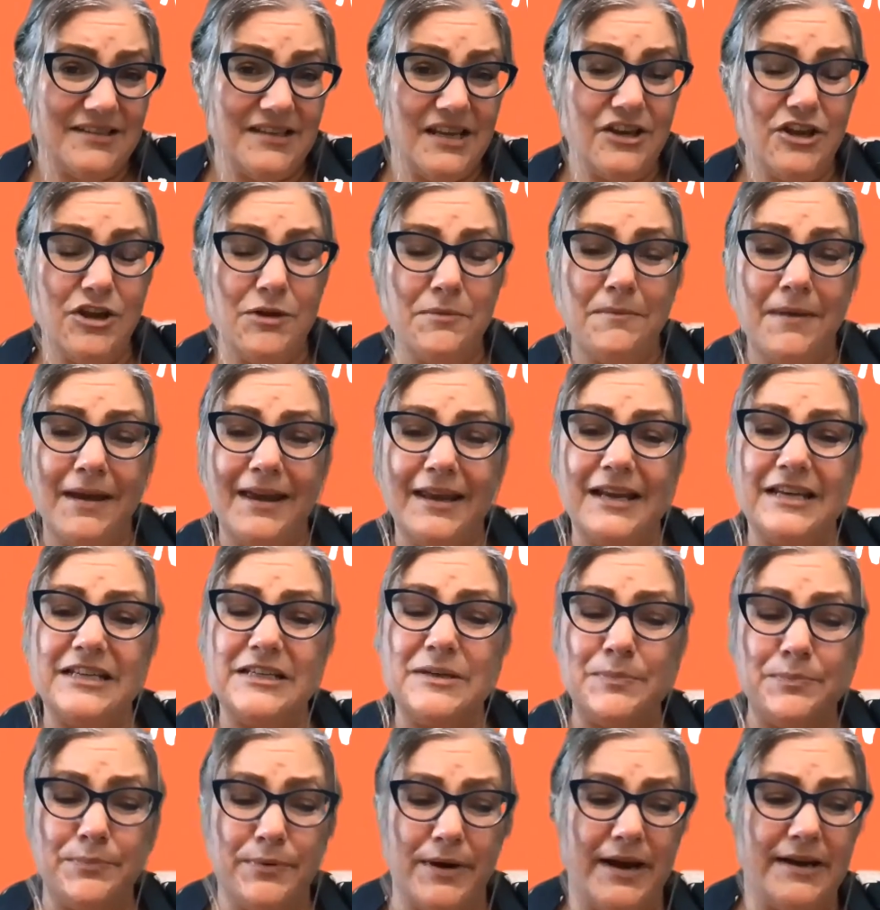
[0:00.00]
And you may need to
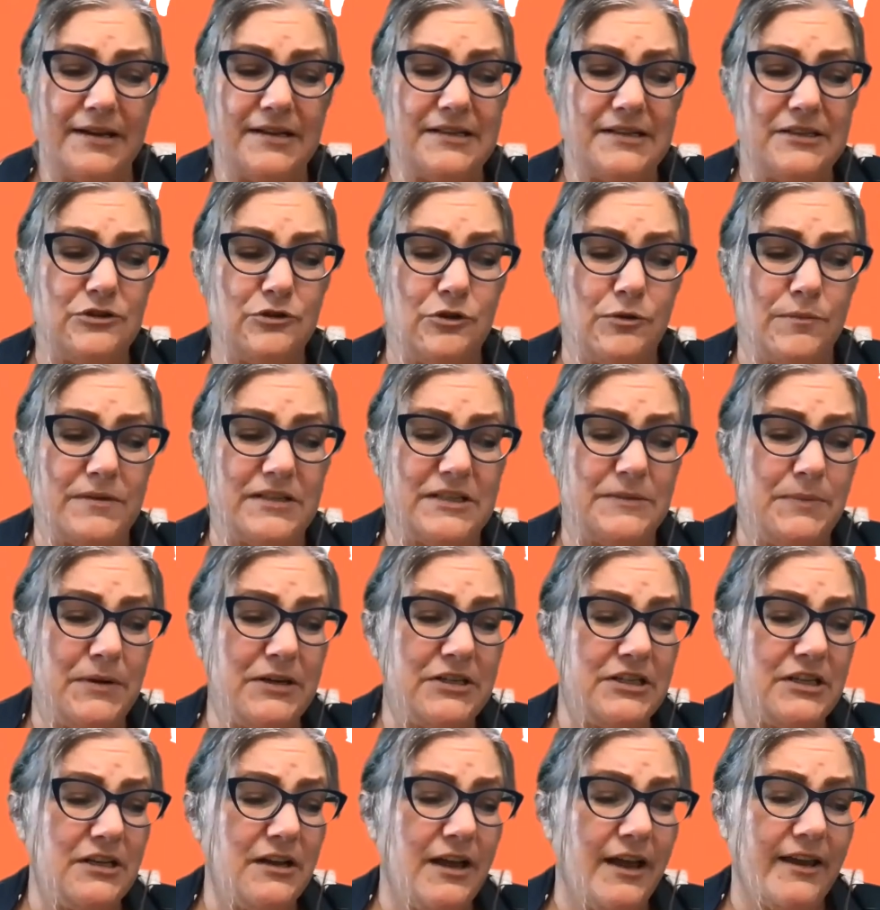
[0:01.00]
brainstorm,
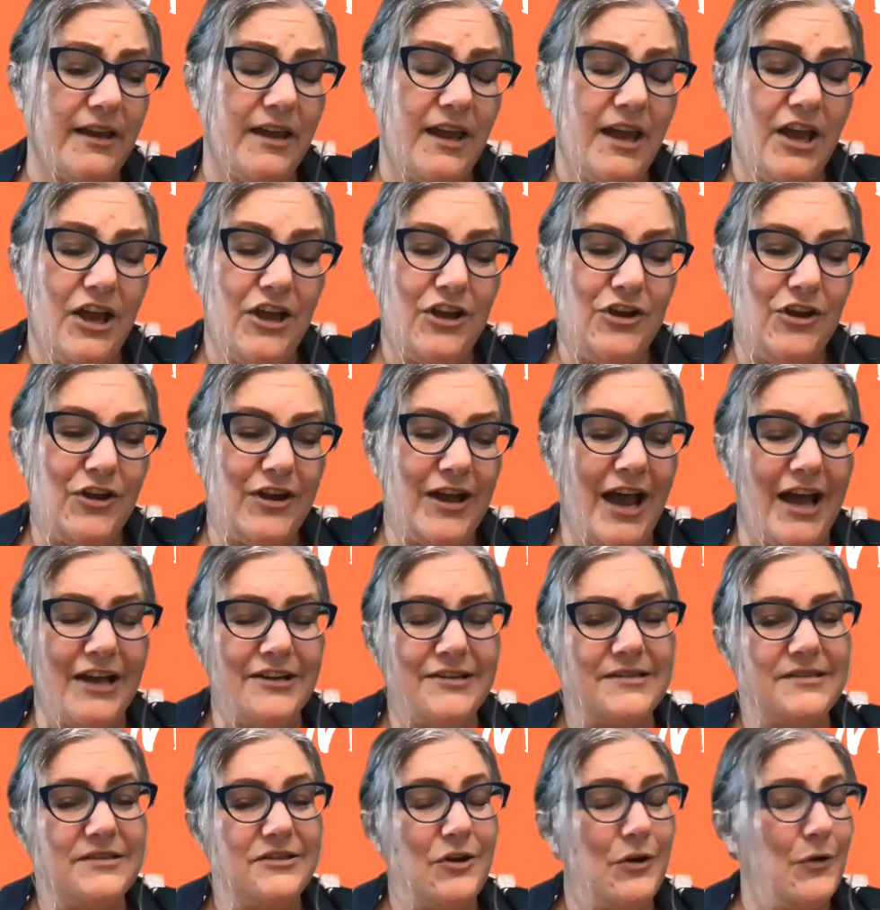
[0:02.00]
especially like you can't
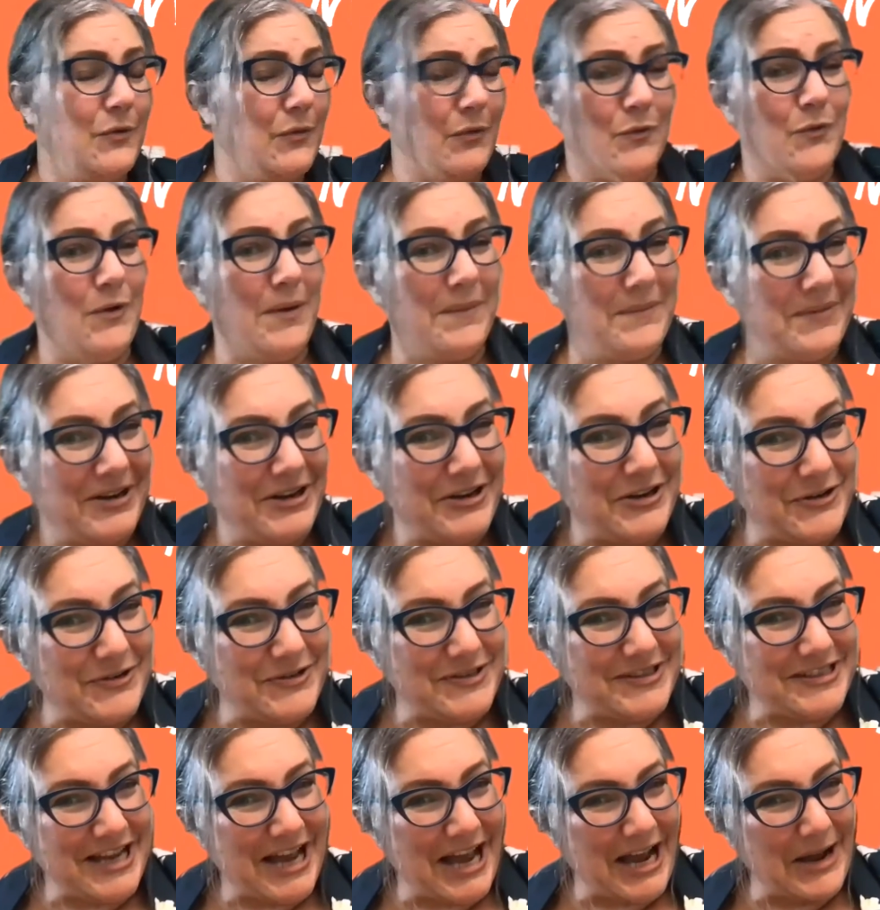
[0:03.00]
just go, oh, I'm going to use
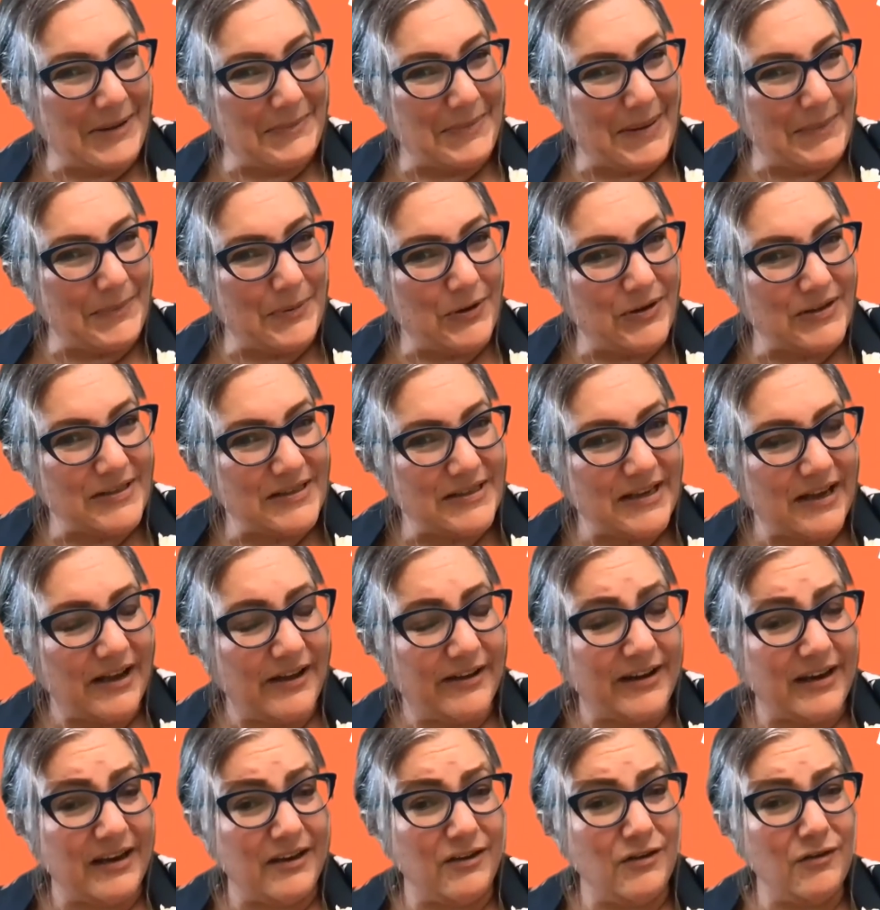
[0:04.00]
target by
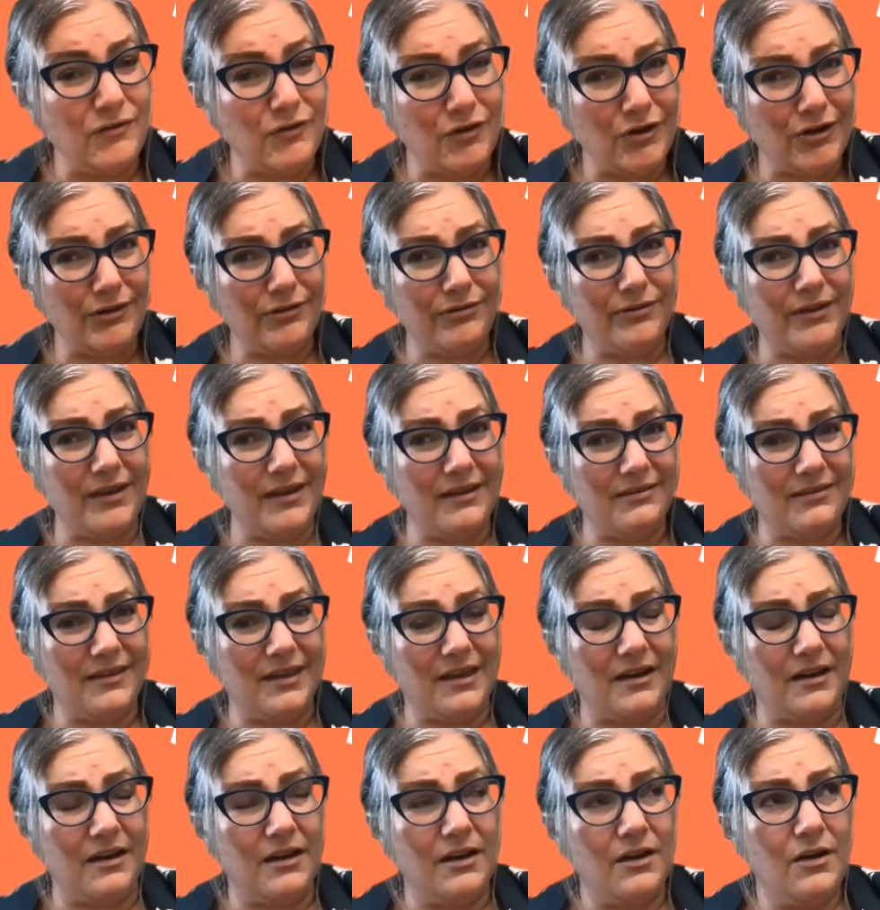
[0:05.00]
personality. You've got to think
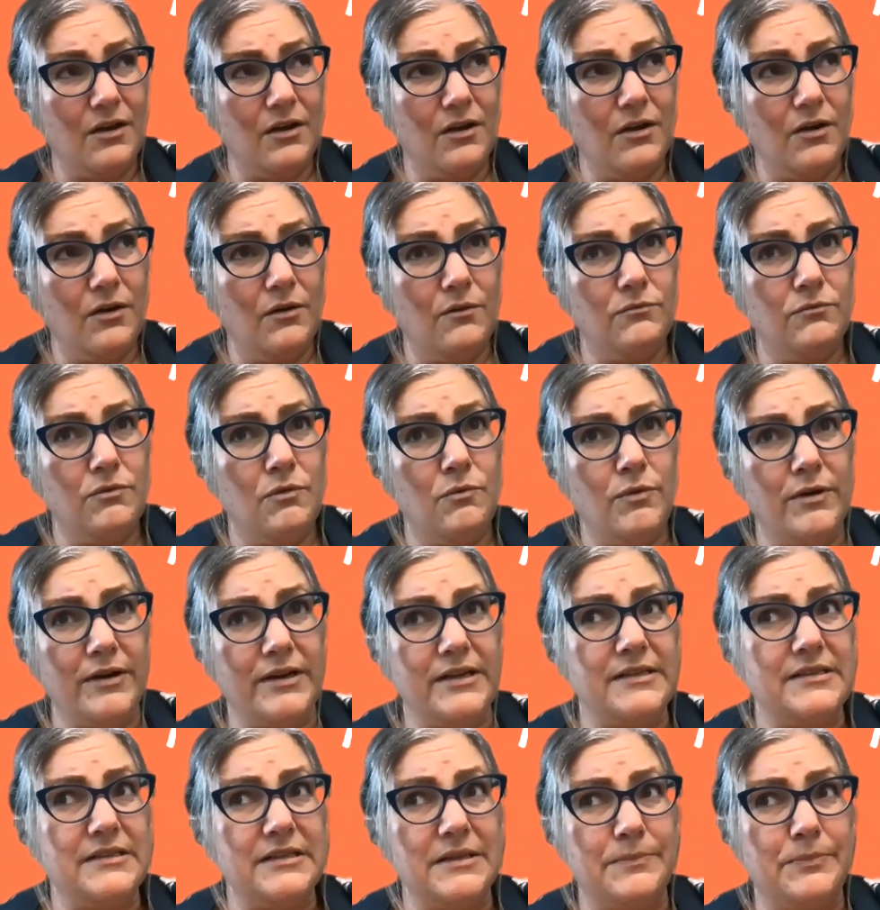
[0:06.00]
then, well, what
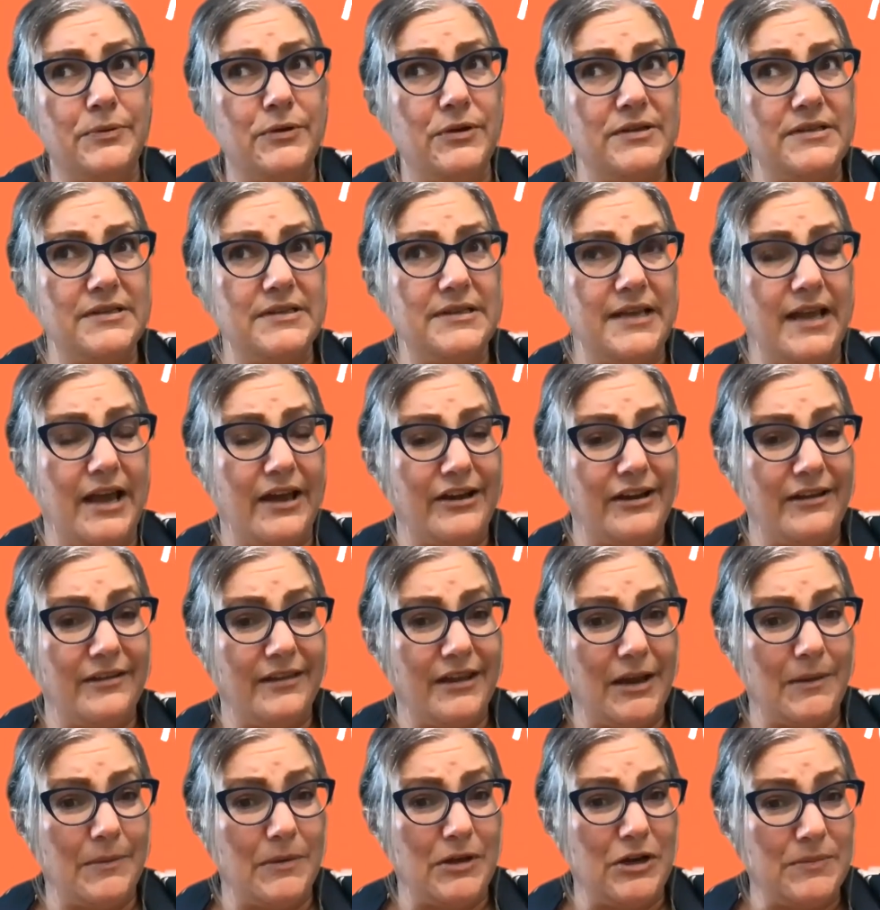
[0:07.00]
is the personality that
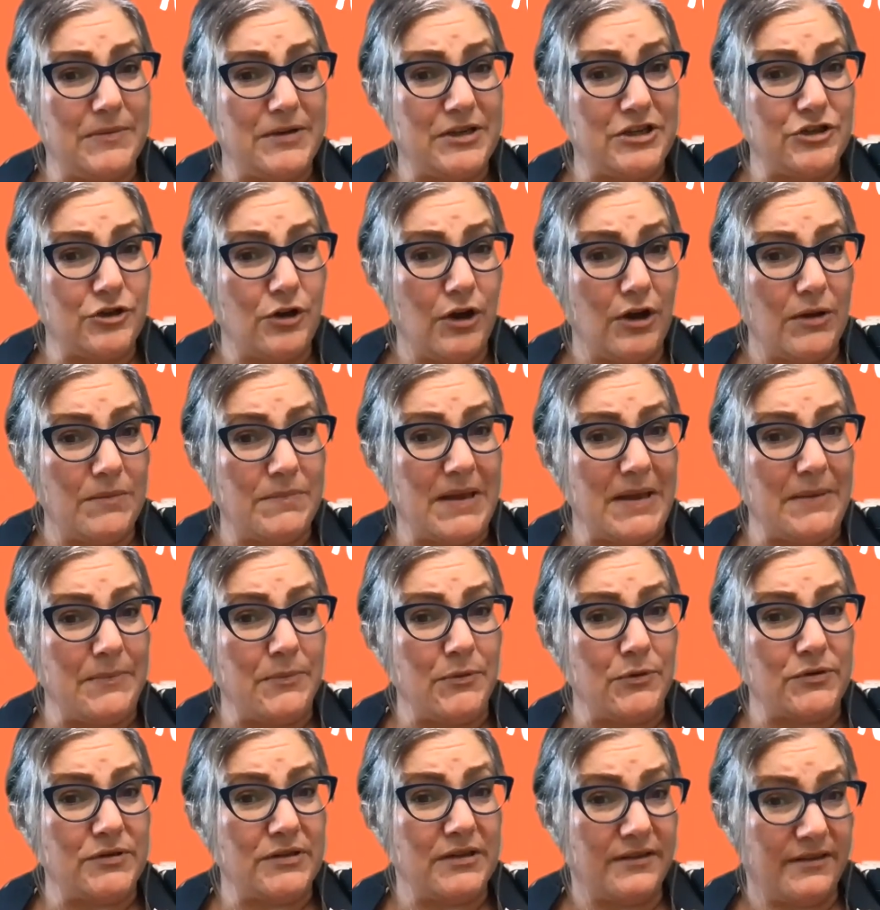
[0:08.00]
I'm going to be showing
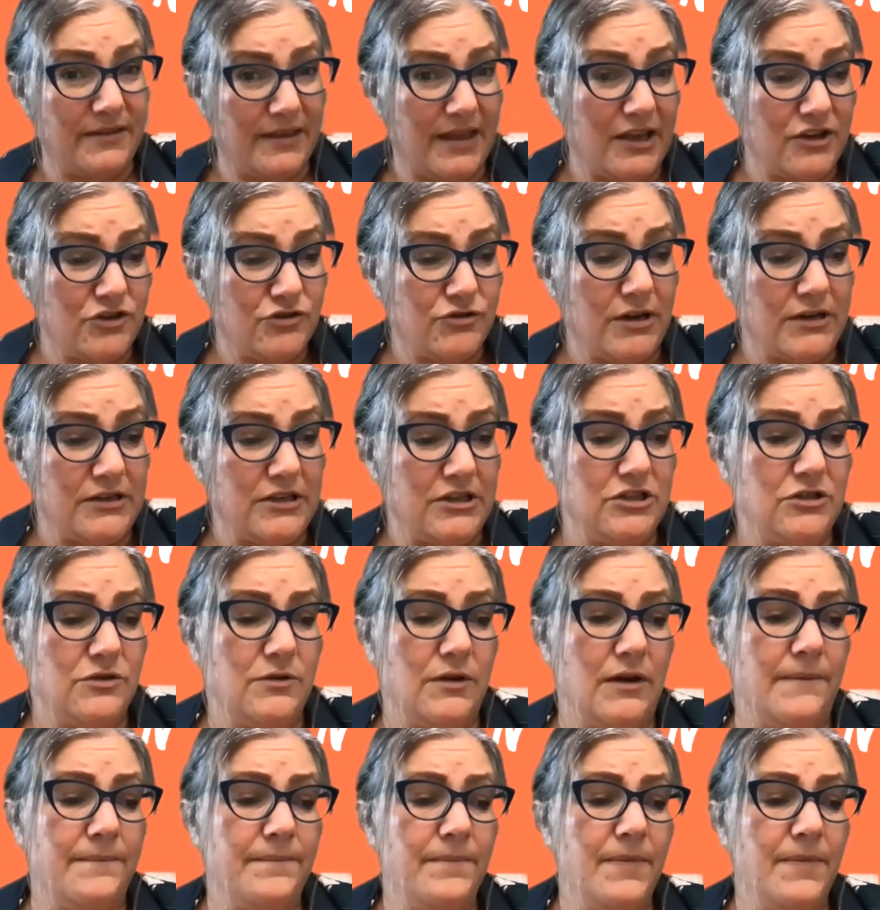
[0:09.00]
people so that they're attracted to it?